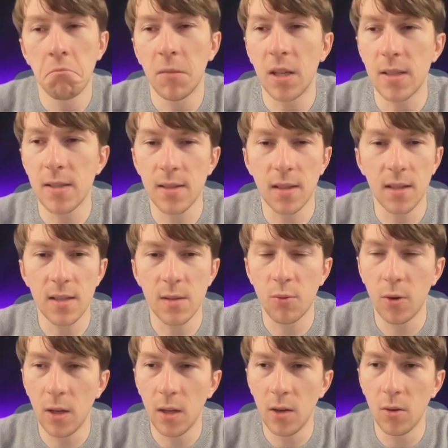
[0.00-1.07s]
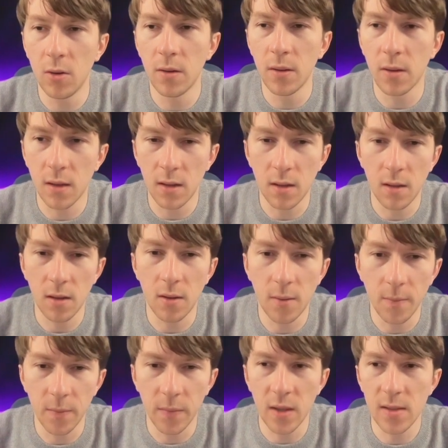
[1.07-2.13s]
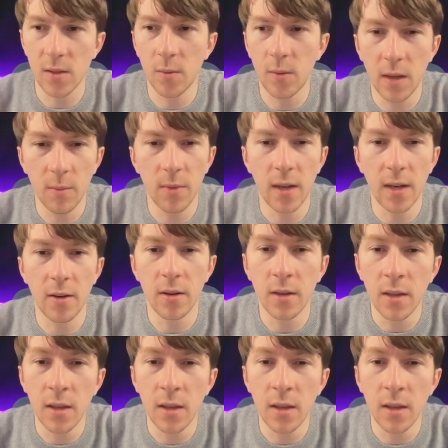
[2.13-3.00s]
That's pretty good. Doesn't really matter